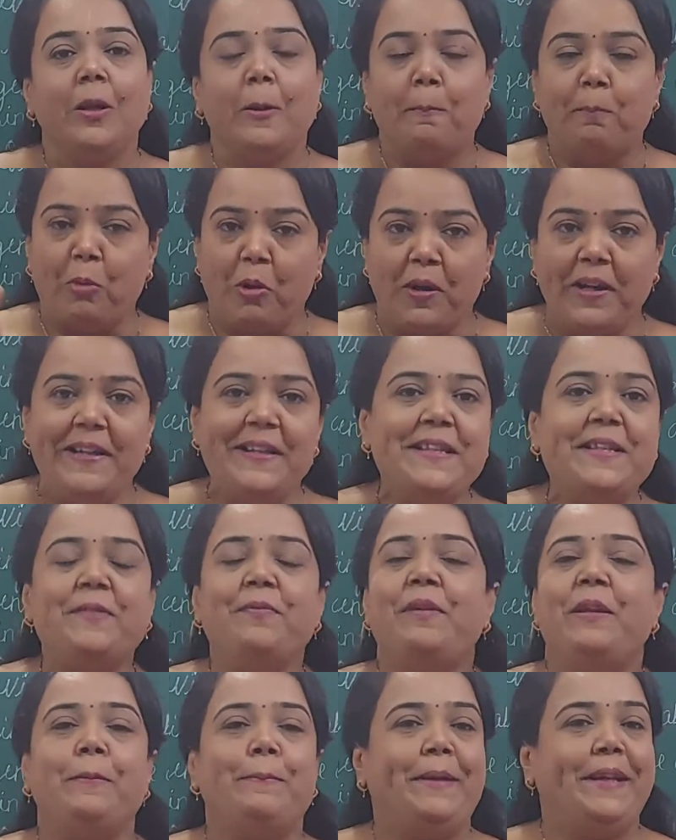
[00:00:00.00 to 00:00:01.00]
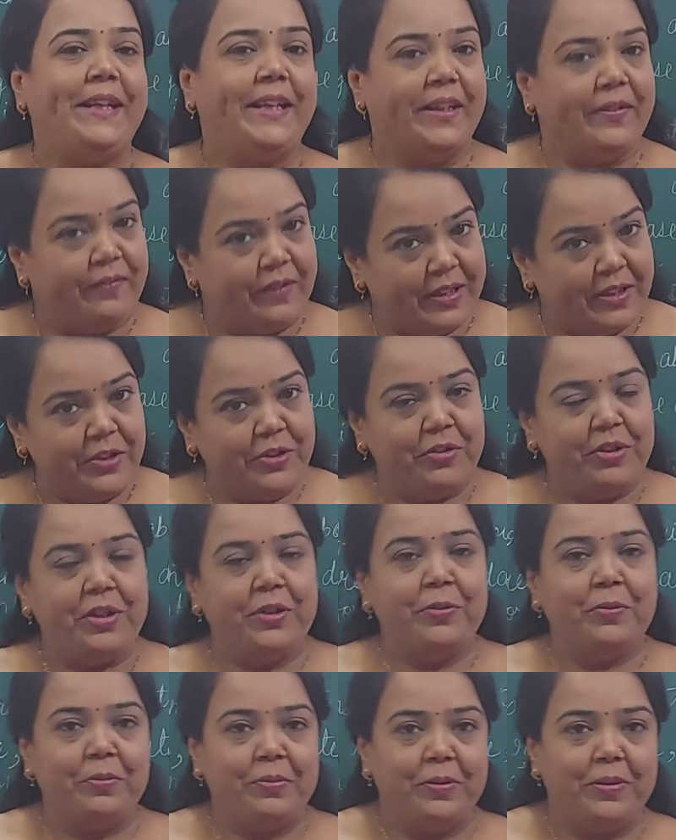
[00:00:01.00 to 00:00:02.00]
points will be given to
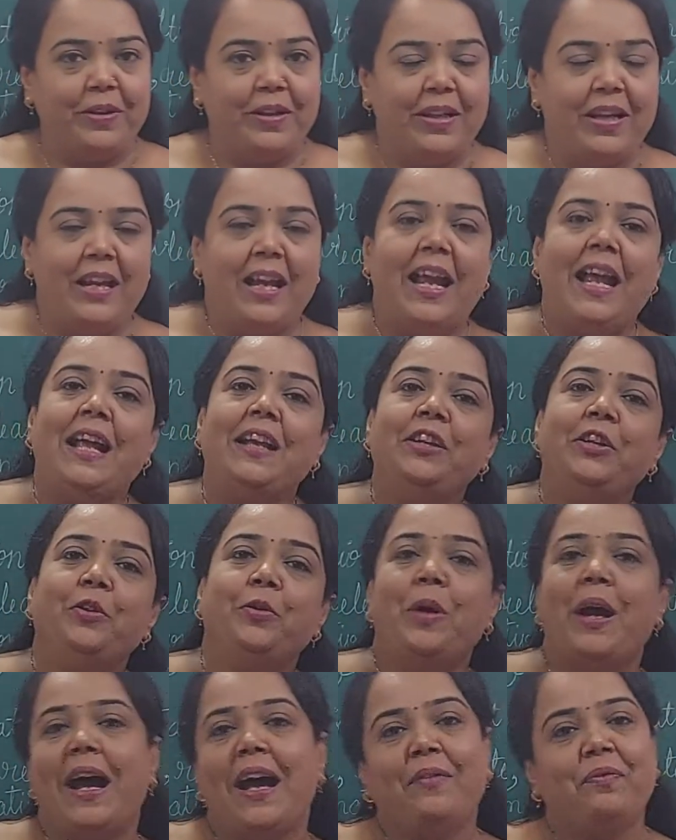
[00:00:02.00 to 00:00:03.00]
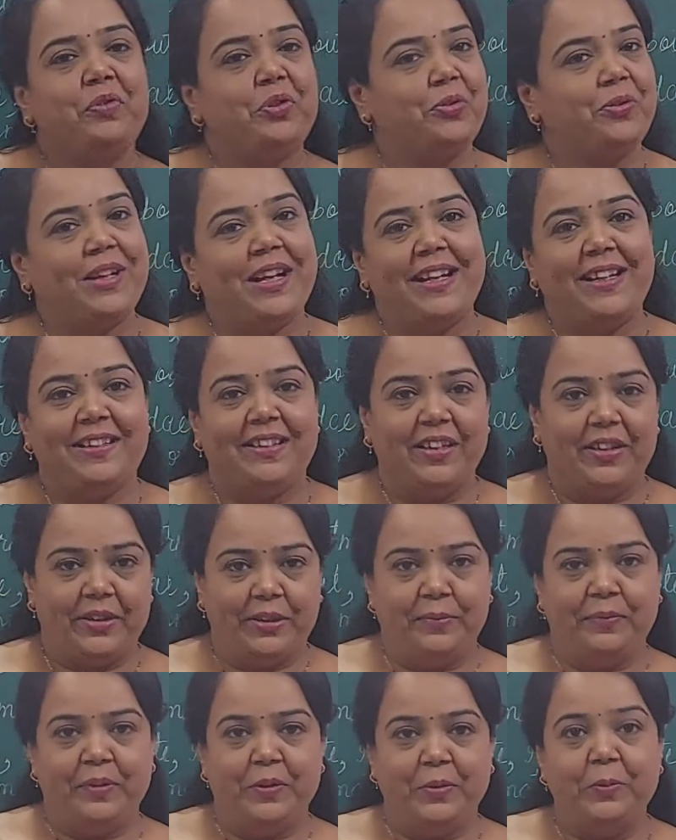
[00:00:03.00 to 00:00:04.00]
you and you have to write the
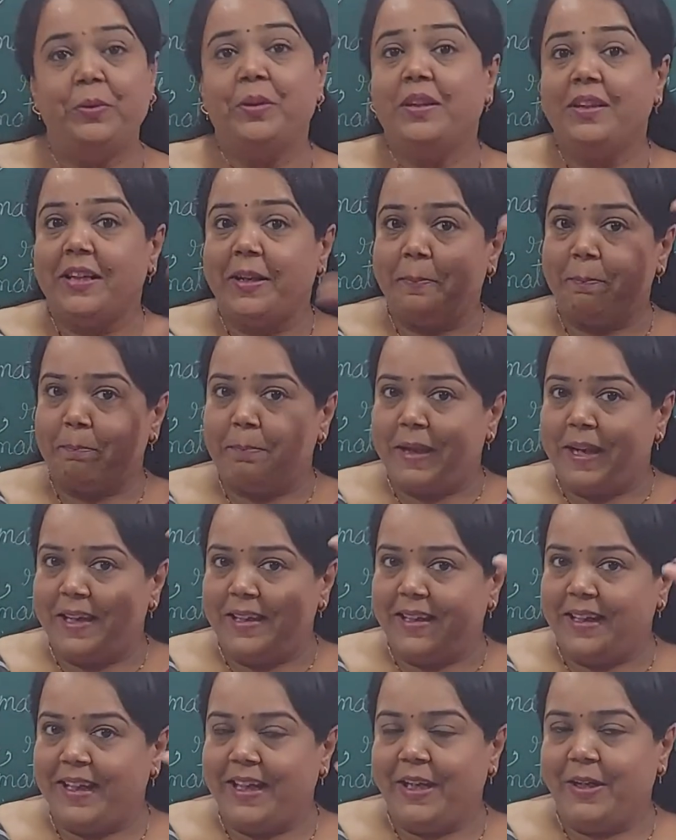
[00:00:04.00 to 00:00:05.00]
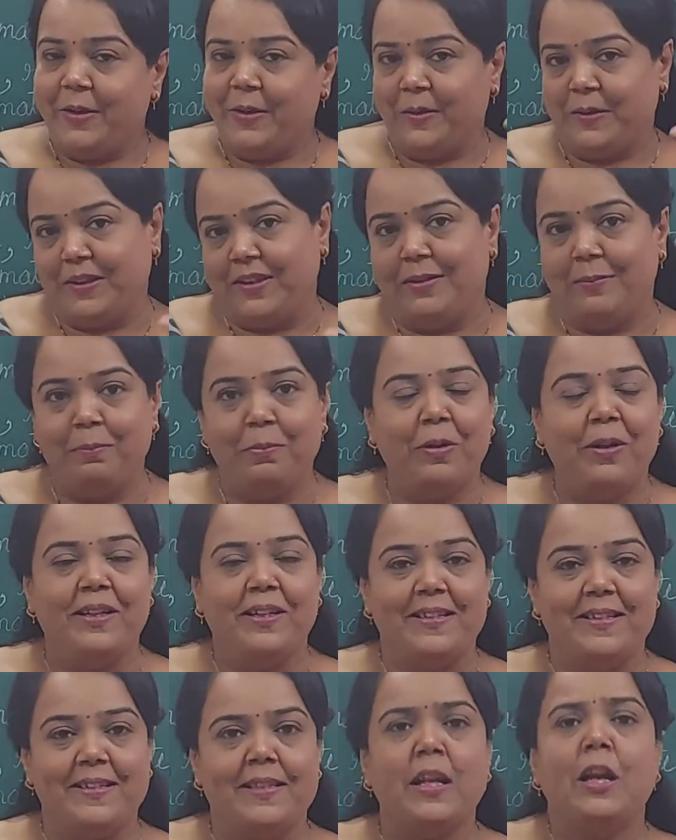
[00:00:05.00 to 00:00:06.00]
review depending on the
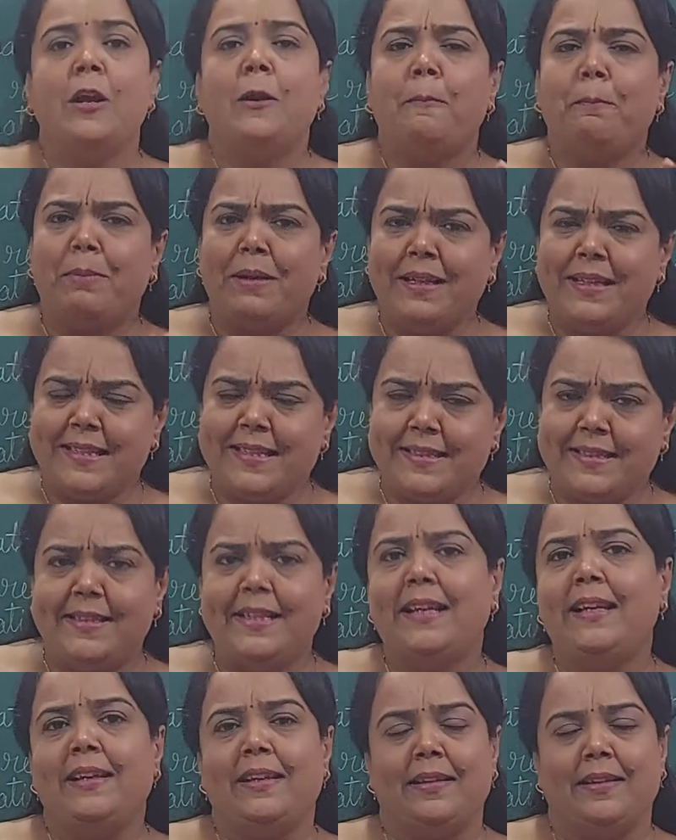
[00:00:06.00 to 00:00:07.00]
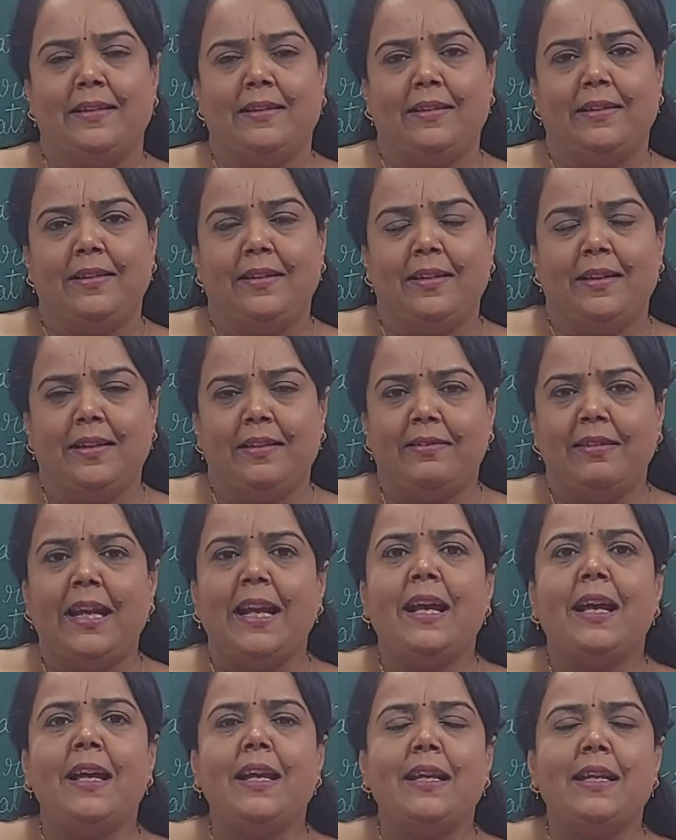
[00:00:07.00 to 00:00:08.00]
points. But still,
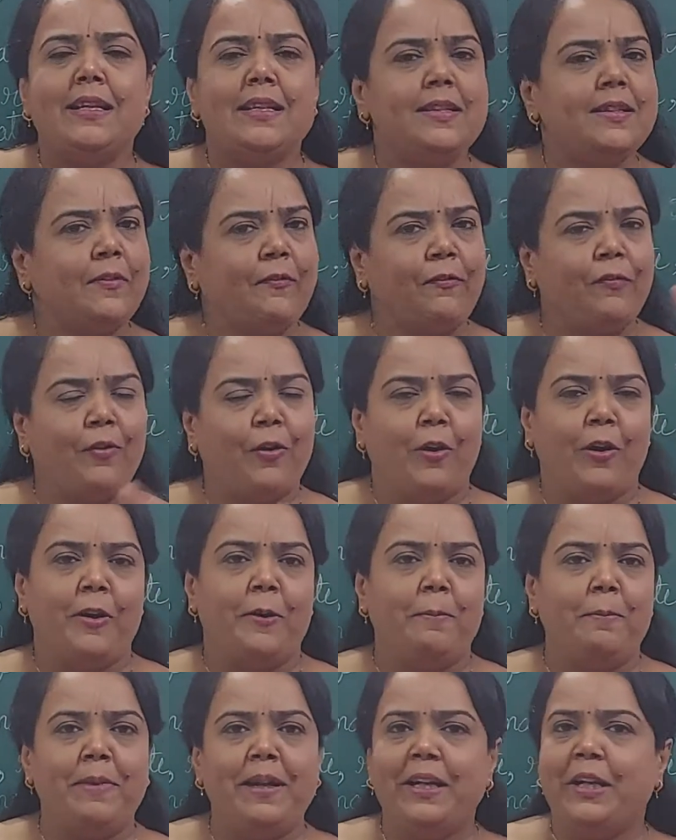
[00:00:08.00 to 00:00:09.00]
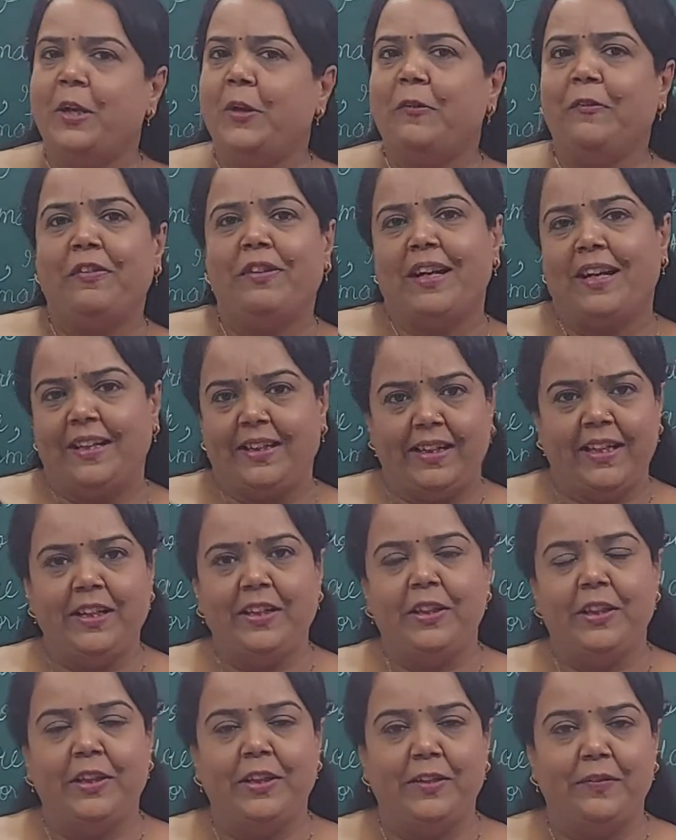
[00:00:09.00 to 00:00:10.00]
there is a format of writing
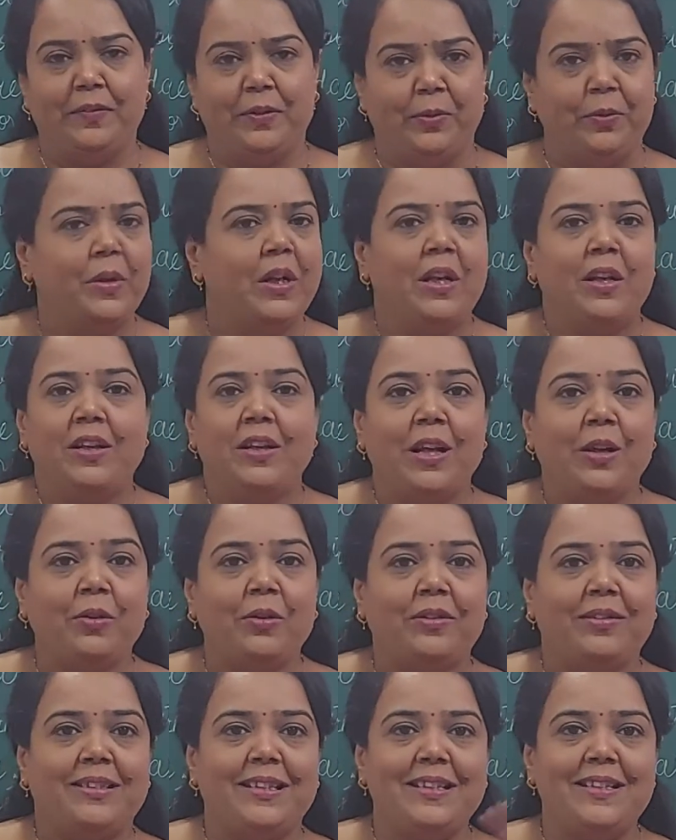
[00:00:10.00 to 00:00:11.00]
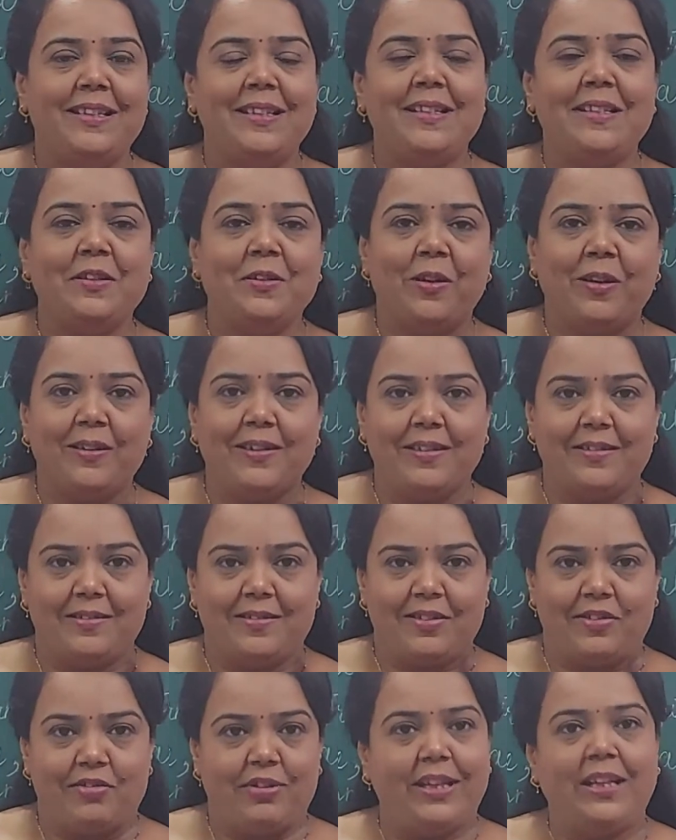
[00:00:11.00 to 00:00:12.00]
the review. Now, this is not
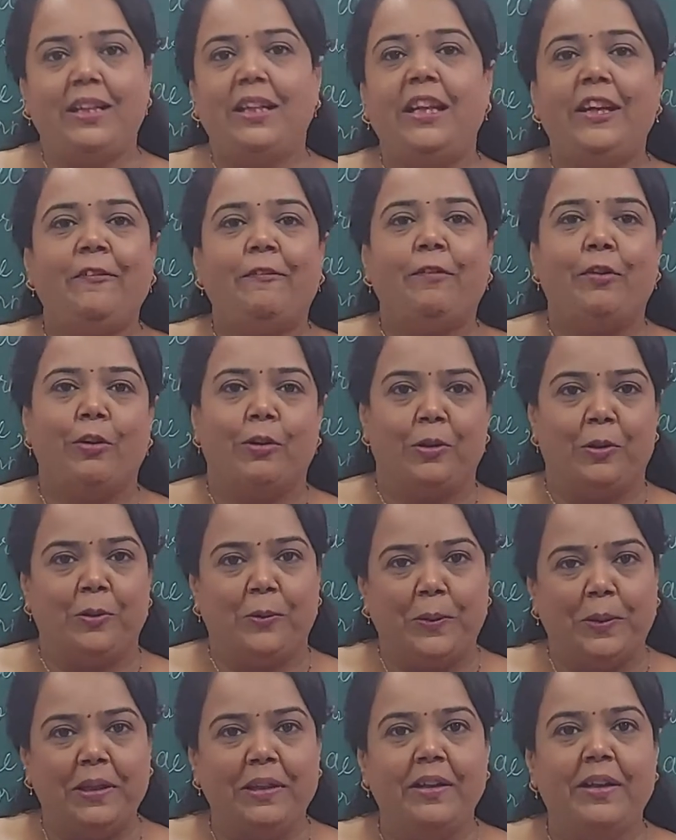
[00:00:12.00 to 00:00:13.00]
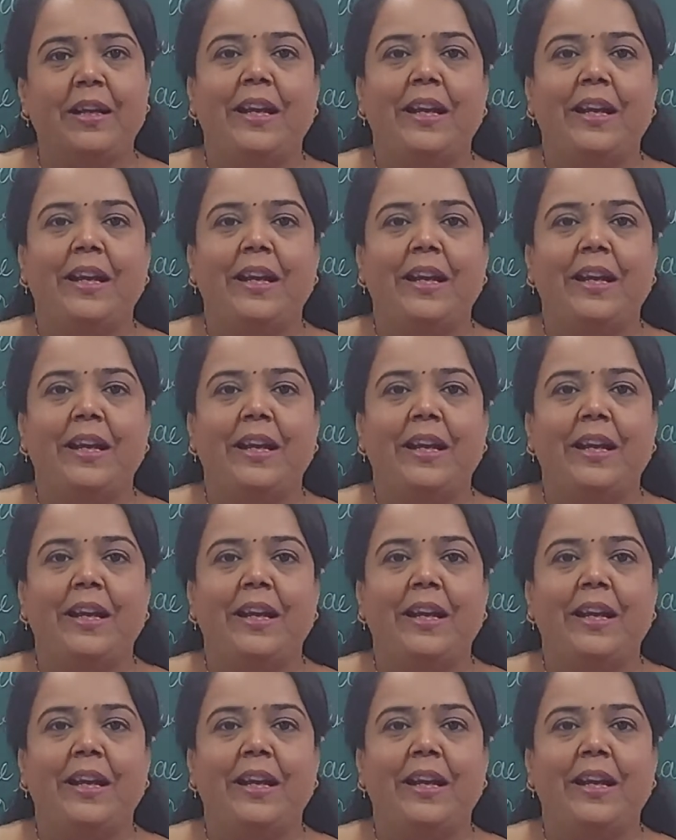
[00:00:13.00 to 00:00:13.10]
strictly followed.